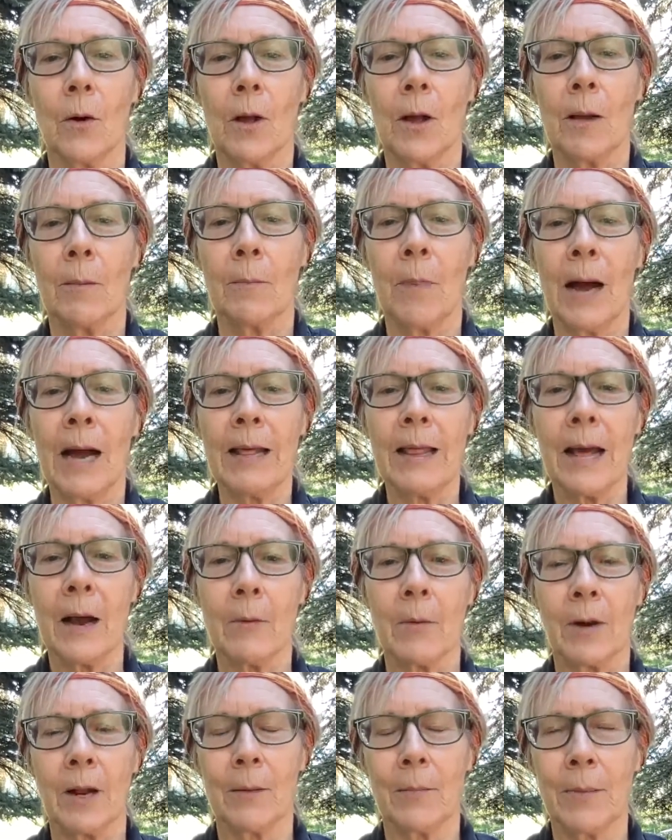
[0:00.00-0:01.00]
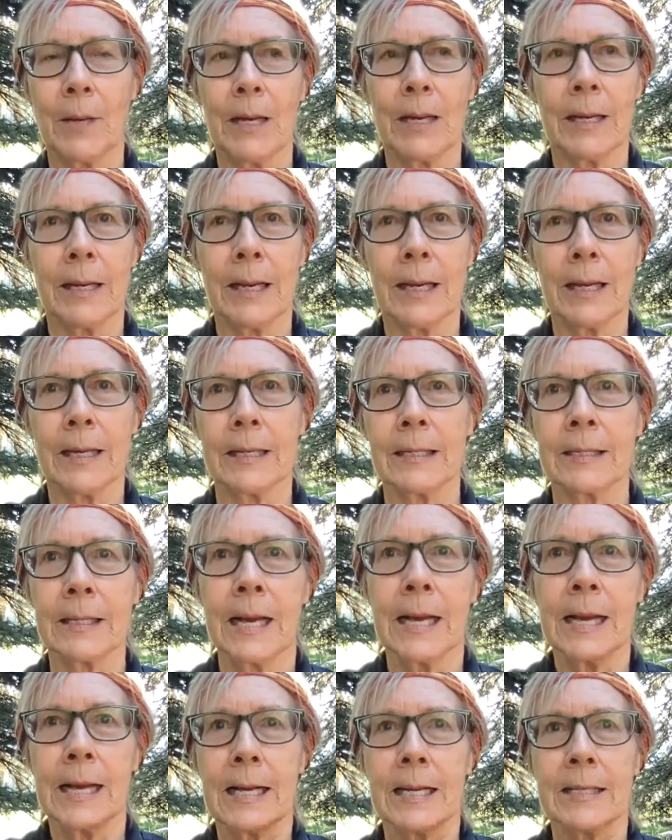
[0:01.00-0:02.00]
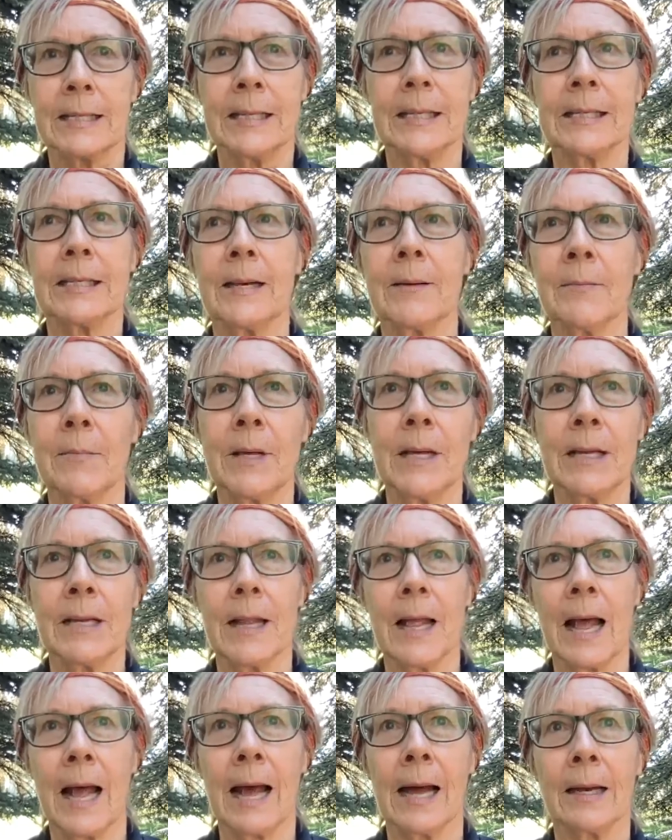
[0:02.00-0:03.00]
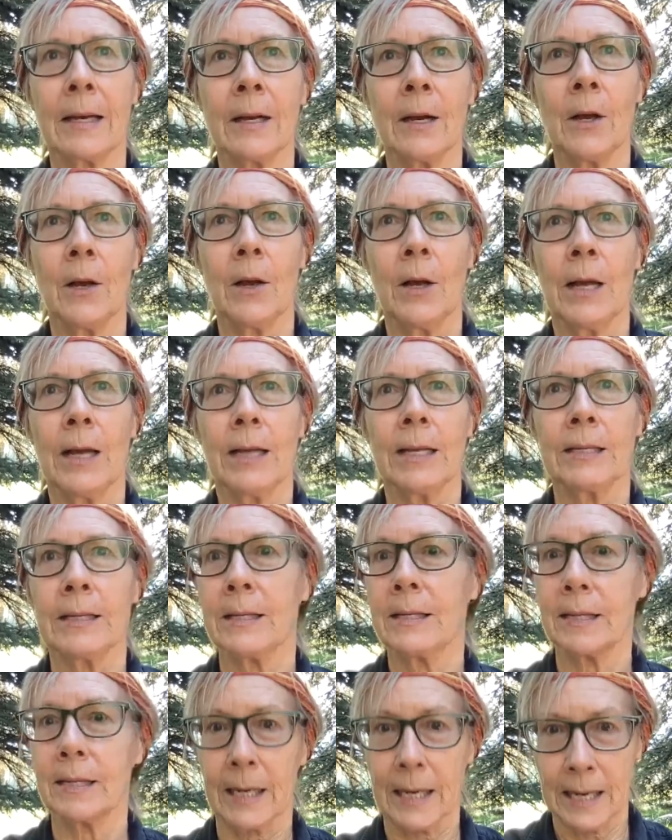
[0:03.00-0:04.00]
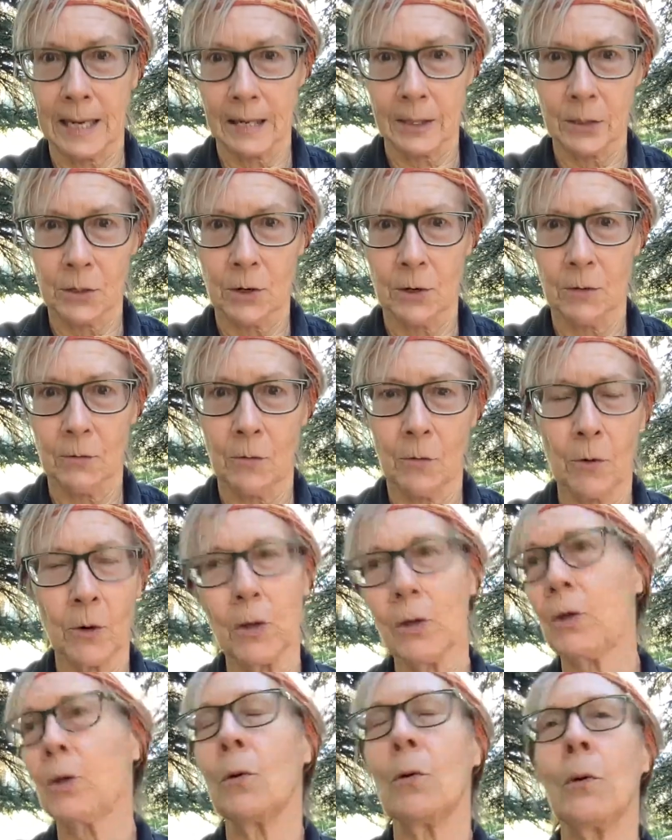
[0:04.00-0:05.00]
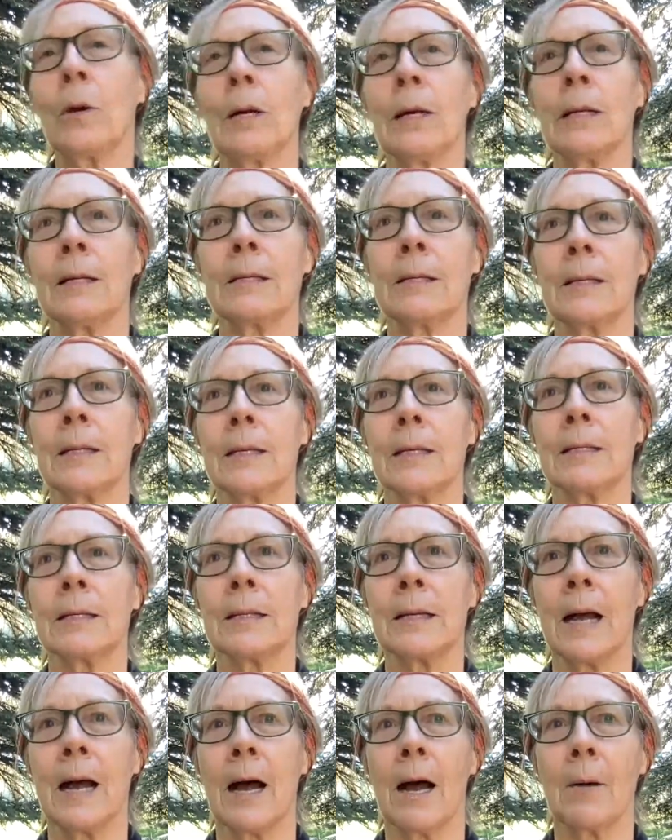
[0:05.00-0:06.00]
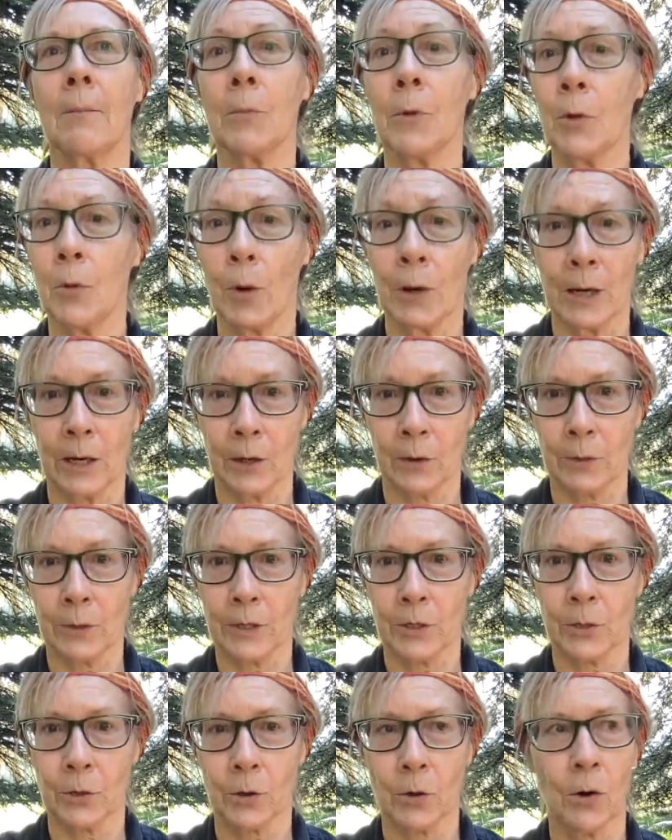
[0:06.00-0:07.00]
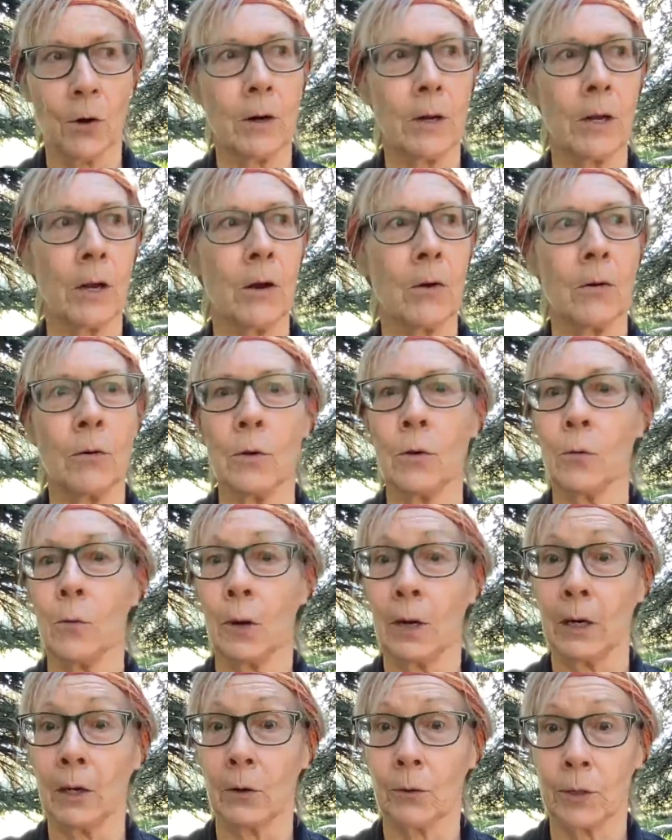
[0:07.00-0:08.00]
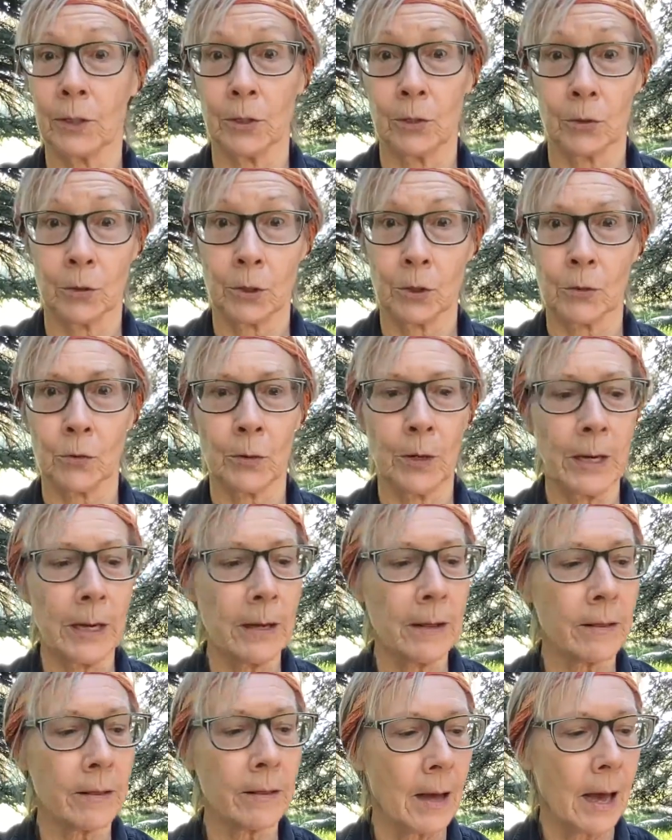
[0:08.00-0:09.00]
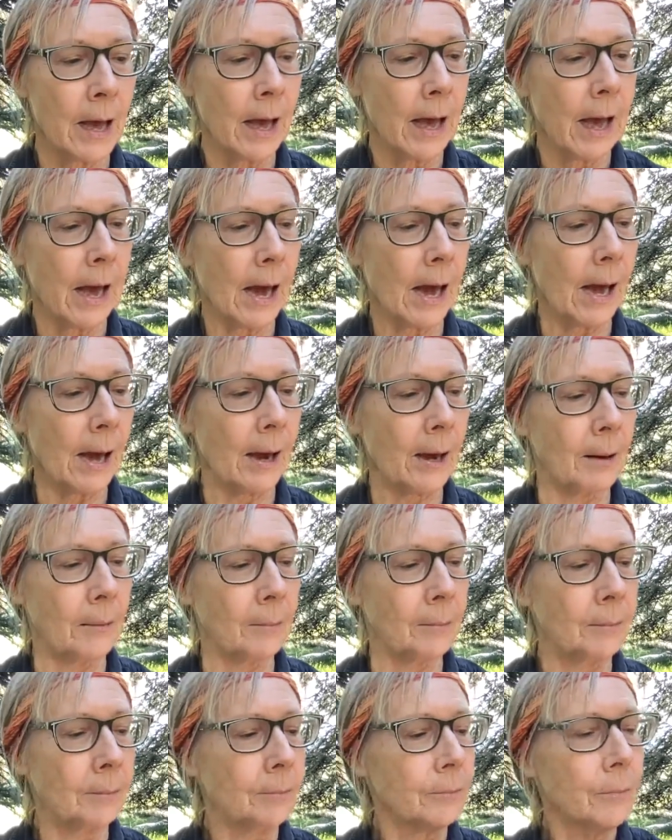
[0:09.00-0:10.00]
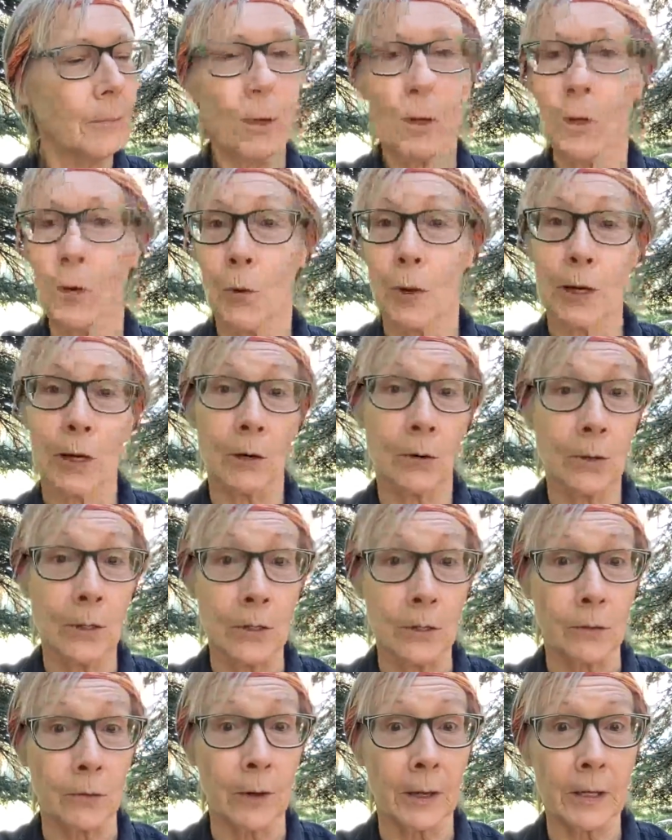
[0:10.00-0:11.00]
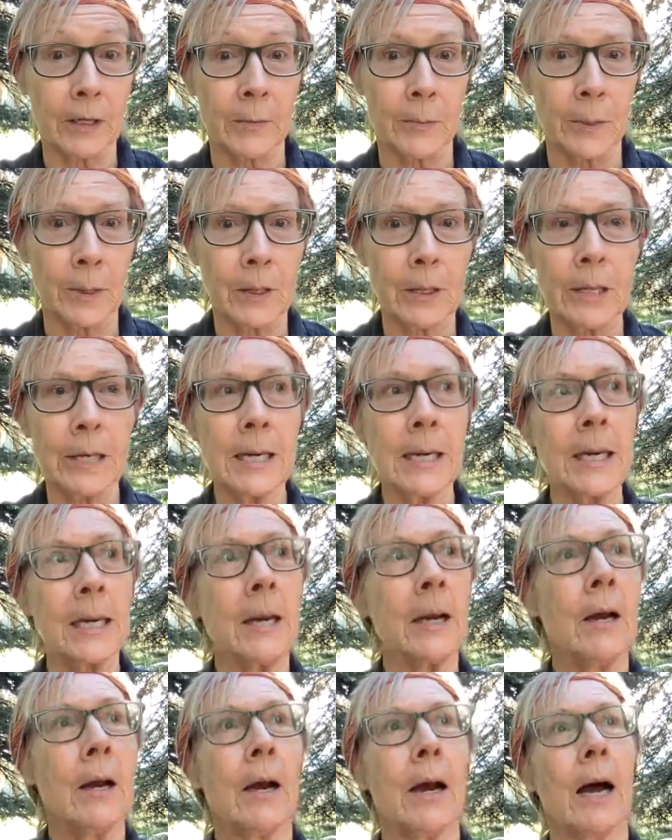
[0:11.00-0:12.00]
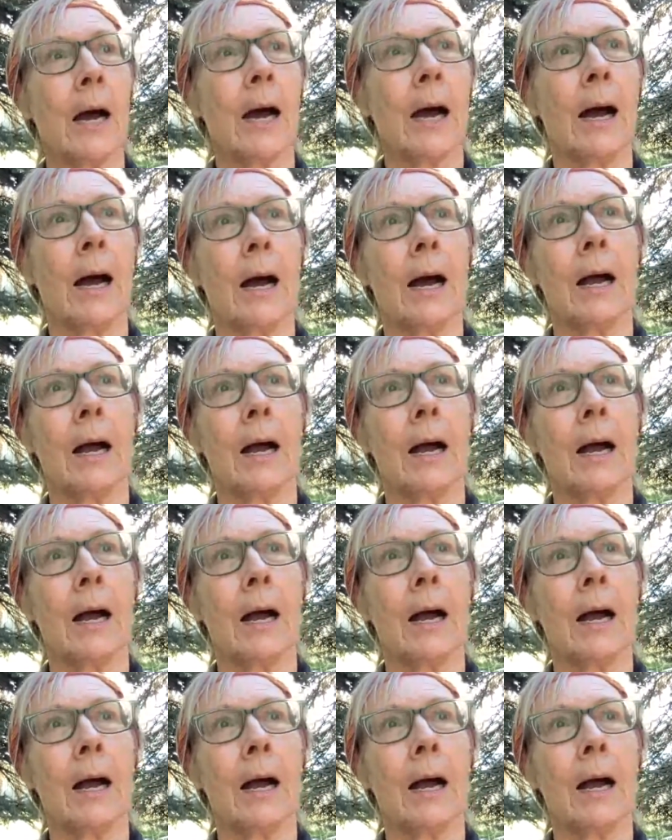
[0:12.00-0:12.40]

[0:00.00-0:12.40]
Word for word: and by that what I mean is is this something that is this a kickstart for you? Is this um, you want to increase your cardio? You want to increase your strength? Um, you want to increase your flexibility? Uh,